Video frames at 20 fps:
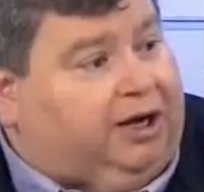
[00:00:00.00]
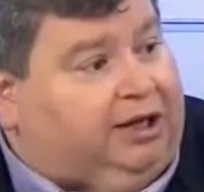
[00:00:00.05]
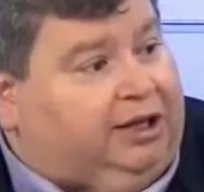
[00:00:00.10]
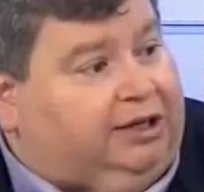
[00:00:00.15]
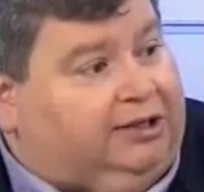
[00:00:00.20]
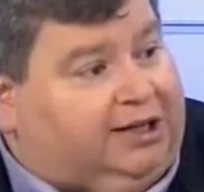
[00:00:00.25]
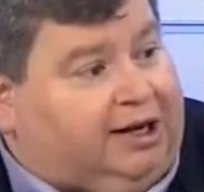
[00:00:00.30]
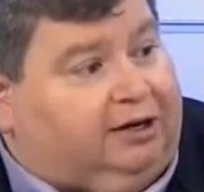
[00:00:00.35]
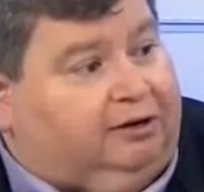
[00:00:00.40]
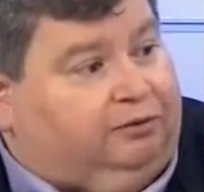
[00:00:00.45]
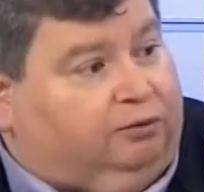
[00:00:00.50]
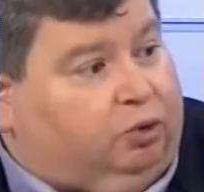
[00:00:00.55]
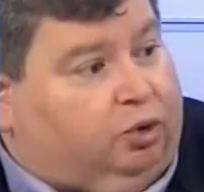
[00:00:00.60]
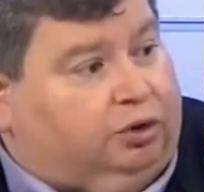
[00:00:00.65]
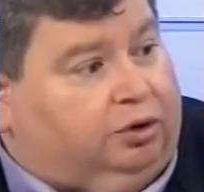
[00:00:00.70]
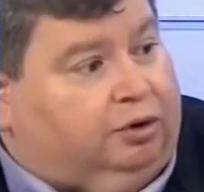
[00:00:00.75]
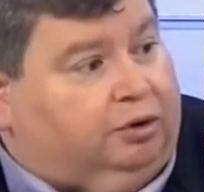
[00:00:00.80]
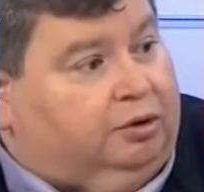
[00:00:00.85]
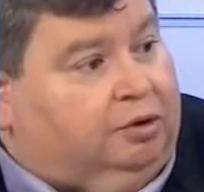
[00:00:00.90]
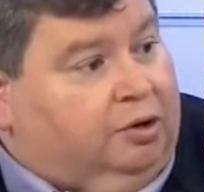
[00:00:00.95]
by the executive
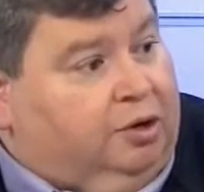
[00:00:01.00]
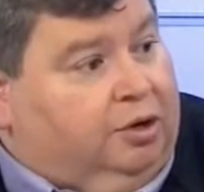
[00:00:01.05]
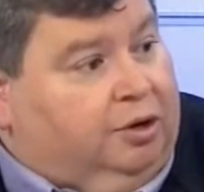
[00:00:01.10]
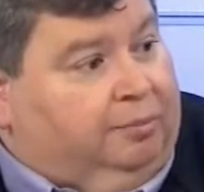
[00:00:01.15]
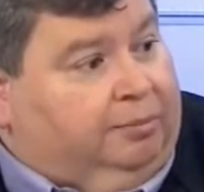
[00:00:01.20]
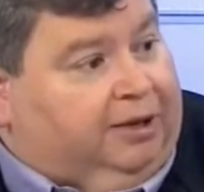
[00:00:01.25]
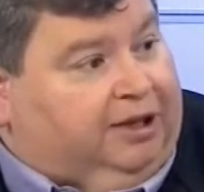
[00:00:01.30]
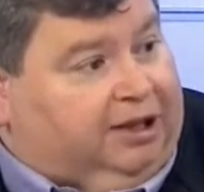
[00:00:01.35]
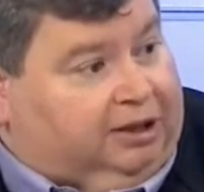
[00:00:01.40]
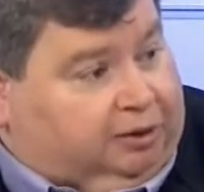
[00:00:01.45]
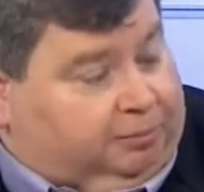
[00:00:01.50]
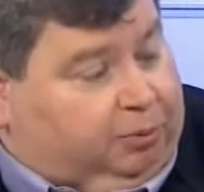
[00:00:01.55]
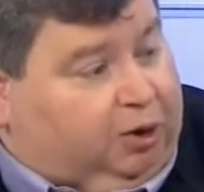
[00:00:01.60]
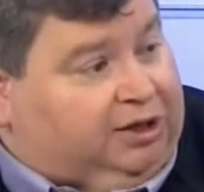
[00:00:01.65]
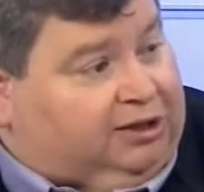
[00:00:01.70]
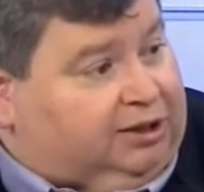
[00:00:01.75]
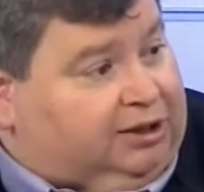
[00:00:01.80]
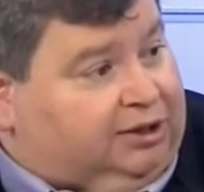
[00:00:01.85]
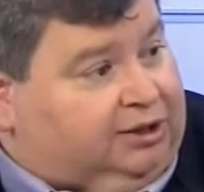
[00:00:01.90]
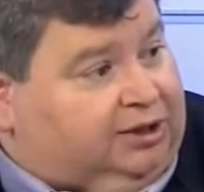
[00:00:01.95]
order that the
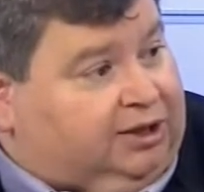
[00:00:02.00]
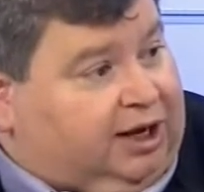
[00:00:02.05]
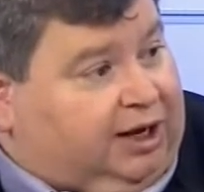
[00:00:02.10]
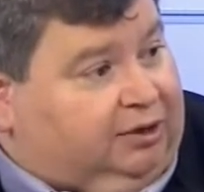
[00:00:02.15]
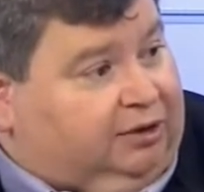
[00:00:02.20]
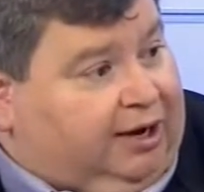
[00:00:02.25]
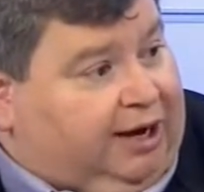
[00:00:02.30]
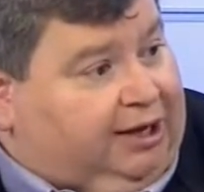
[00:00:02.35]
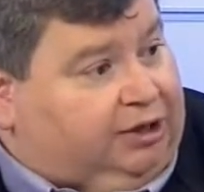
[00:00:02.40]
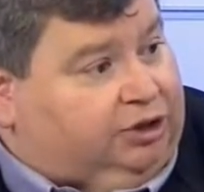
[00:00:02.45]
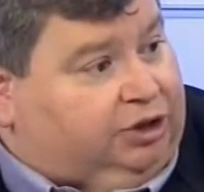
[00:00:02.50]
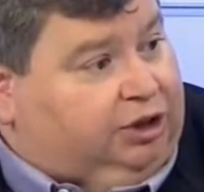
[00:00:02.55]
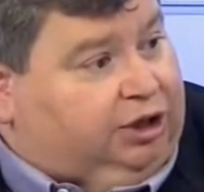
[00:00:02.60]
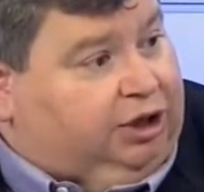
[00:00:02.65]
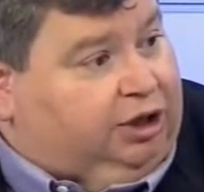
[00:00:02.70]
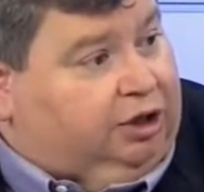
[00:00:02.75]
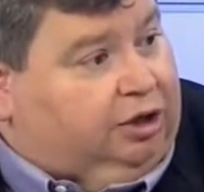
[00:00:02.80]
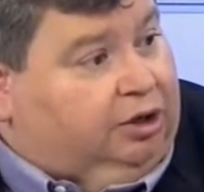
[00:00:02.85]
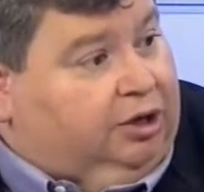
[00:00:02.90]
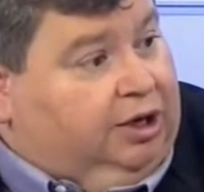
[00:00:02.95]
president signed last
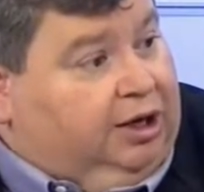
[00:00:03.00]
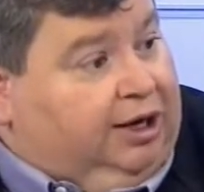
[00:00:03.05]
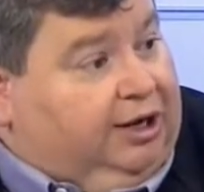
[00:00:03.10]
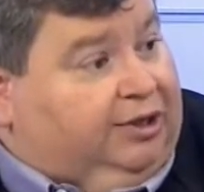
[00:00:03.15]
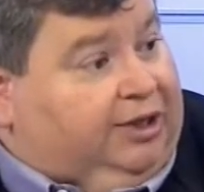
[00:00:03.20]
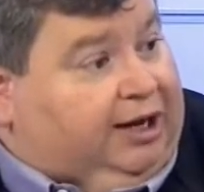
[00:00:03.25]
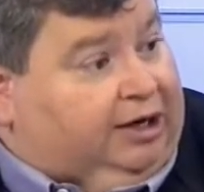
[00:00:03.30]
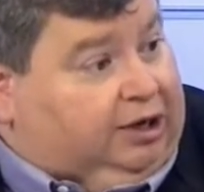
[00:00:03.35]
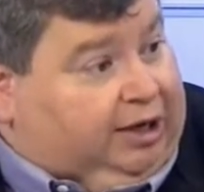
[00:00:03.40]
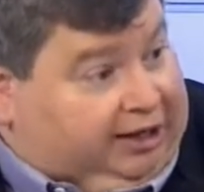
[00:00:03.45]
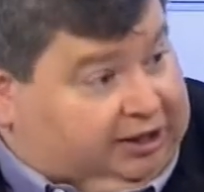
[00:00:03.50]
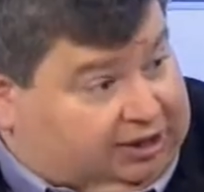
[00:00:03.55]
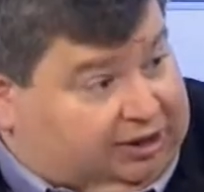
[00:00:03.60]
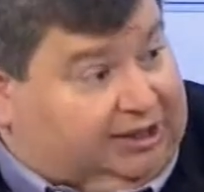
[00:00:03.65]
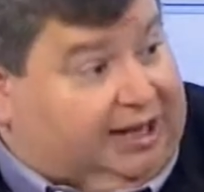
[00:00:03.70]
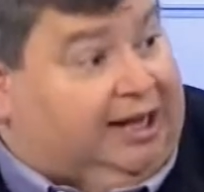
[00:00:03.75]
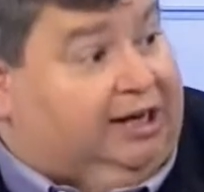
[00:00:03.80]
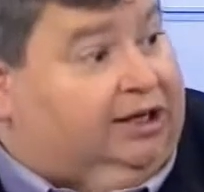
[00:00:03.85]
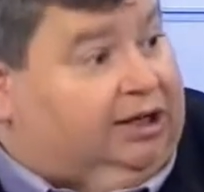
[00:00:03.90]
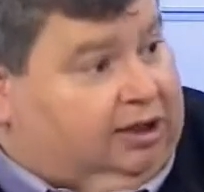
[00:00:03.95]
year that
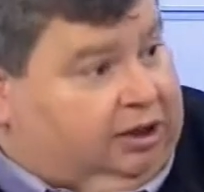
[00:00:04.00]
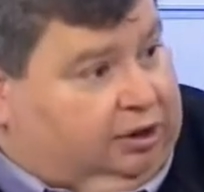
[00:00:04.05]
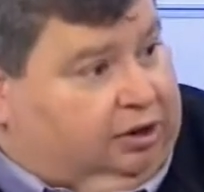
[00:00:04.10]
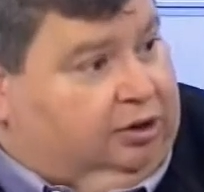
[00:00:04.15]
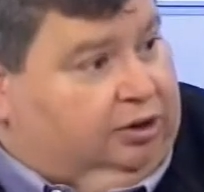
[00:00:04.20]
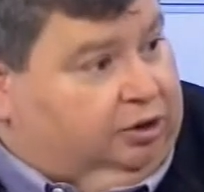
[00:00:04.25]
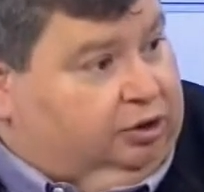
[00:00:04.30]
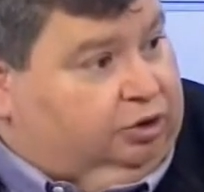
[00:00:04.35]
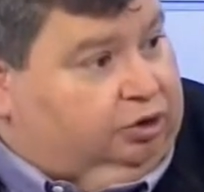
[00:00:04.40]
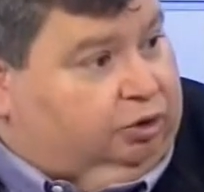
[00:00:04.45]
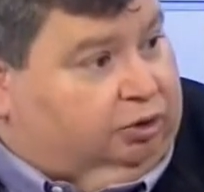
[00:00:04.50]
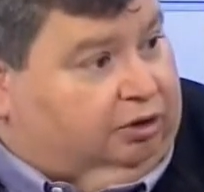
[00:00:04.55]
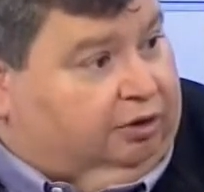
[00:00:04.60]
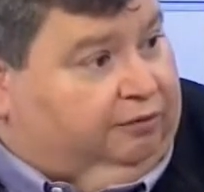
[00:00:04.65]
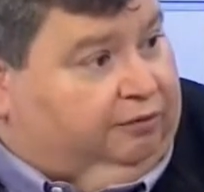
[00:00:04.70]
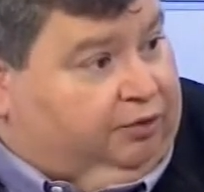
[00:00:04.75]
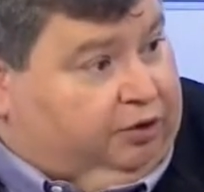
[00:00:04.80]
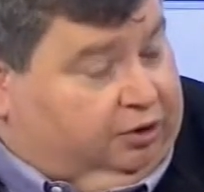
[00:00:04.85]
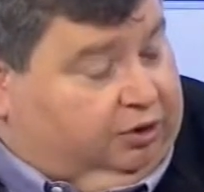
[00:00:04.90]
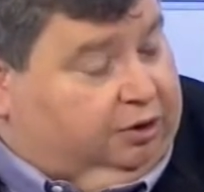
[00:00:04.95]
extended sort
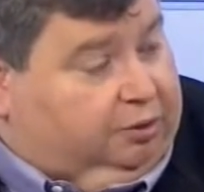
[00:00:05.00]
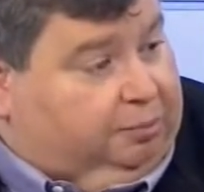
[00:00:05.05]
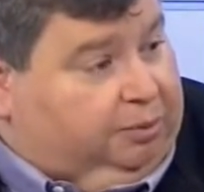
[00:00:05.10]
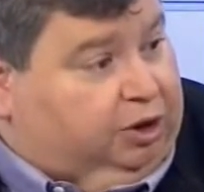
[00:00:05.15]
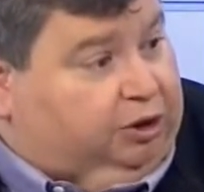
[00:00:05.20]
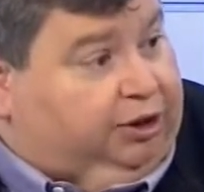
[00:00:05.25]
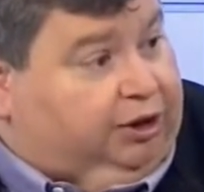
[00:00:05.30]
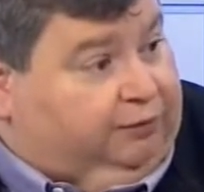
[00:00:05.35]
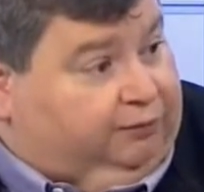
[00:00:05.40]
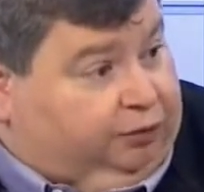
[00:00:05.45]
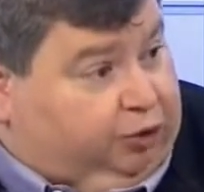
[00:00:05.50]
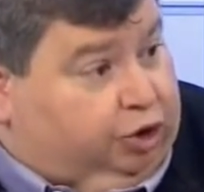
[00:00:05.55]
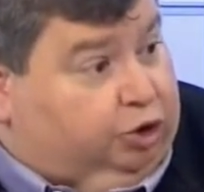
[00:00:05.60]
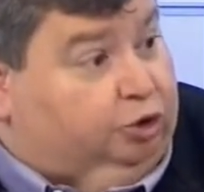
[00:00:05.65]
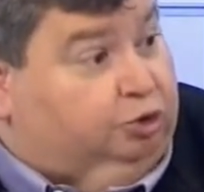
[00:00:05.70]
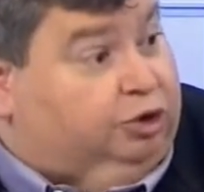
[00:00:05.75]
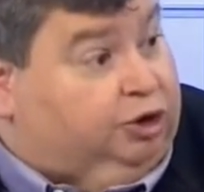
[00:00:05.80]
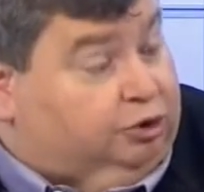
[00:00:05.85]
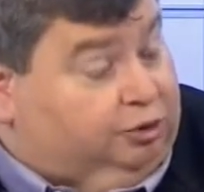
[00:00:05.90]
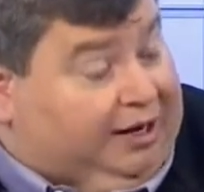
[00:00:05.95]
of the ability for
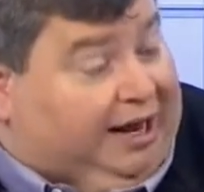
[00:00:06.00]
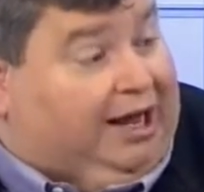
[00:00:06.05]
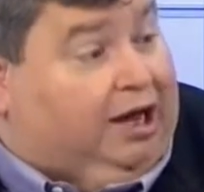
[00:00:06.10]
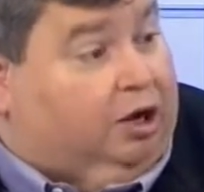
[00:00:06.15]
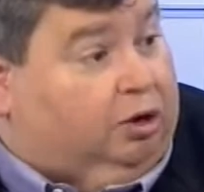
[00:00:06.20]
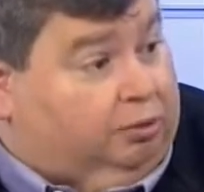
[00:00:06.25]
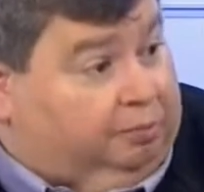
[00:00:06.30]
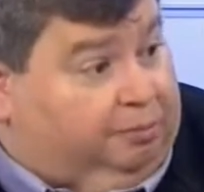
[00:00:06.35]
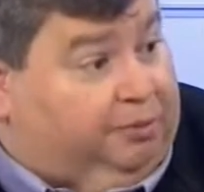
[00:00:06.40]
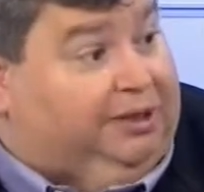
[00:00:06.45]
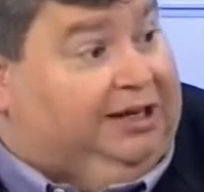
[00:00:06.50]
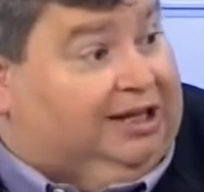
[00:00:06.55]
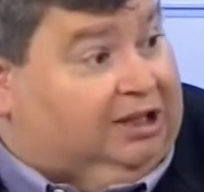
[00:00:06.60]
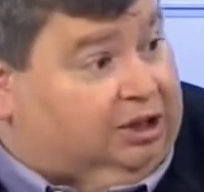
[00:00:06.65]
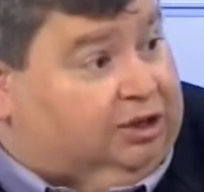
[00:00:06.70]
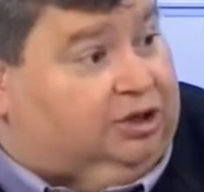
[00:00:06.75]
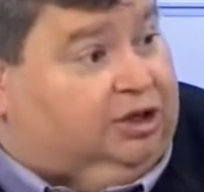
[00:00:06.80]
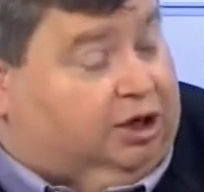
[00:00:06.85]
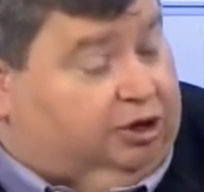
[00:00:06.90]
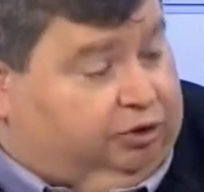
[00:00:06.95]
you to now be
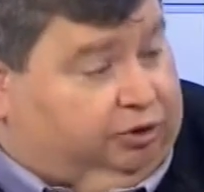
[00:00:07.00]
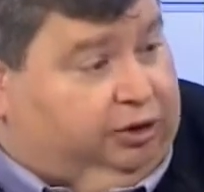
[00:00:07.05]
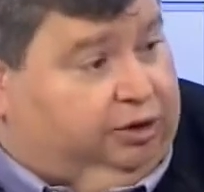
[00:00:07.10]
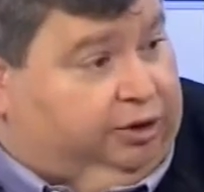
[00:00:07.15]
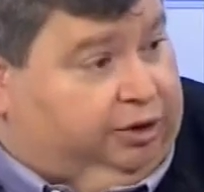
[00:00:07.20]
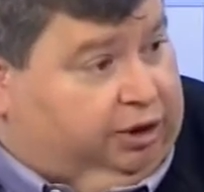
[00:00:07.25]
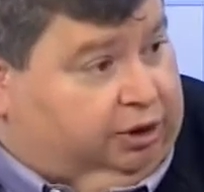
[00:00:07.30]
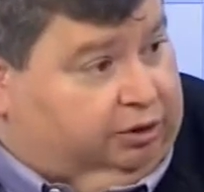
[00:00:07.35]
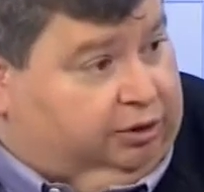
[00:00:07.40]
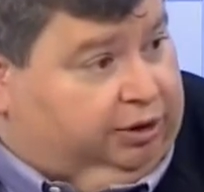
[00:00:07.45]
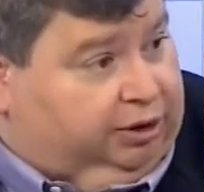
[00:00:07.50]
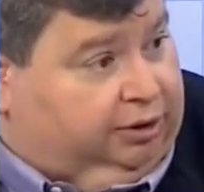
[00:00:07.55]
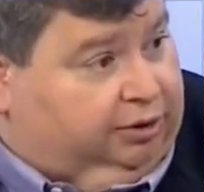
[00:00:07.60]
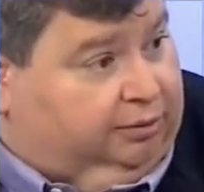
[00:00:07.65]
in this country legally.